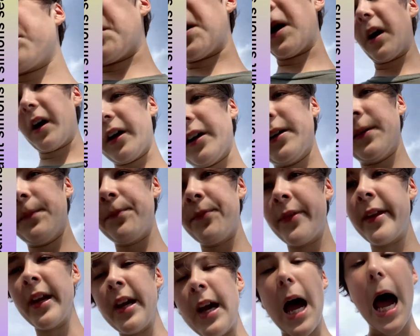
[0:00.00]
were.
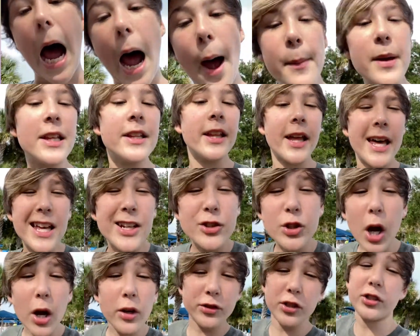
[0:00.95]
I mean, the
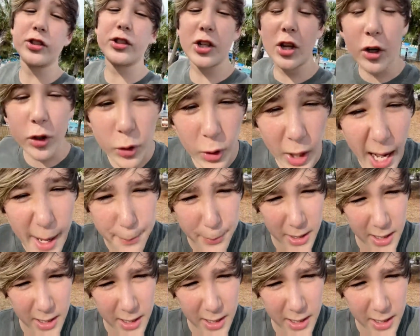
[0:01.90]
intros are still crappy.